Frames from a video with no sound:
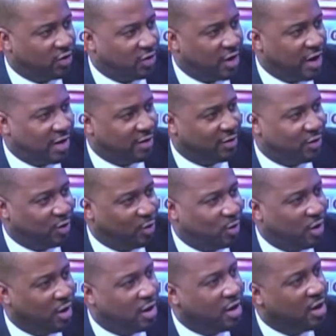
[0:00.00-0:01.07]
you guys
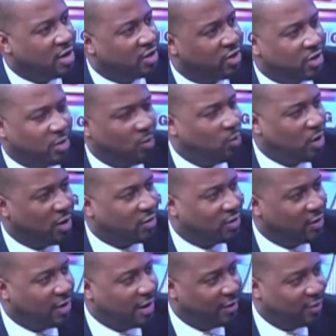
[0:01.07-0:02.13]
do. What else do
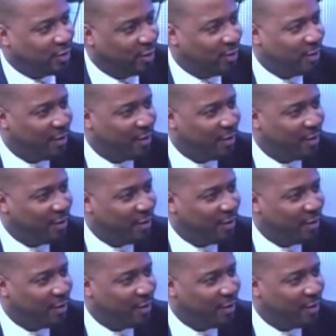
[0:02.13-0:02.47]
you guys do?